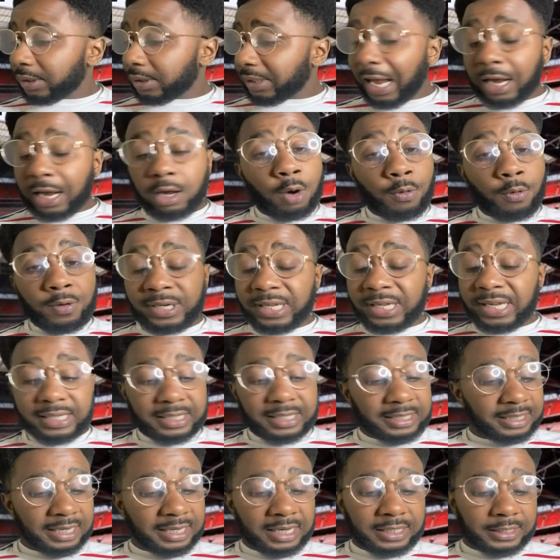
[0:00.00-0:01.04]
Saka with the
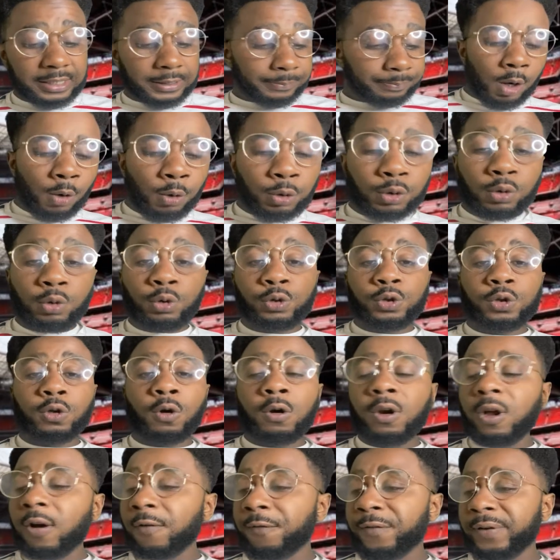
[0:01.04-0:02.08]
assist. It was also
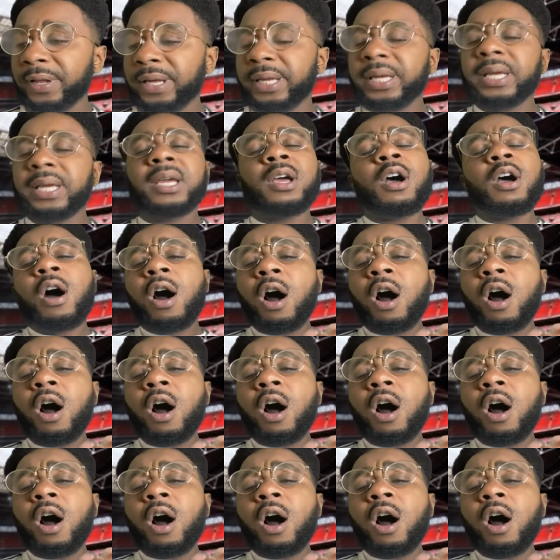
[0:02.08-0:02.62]
lovely.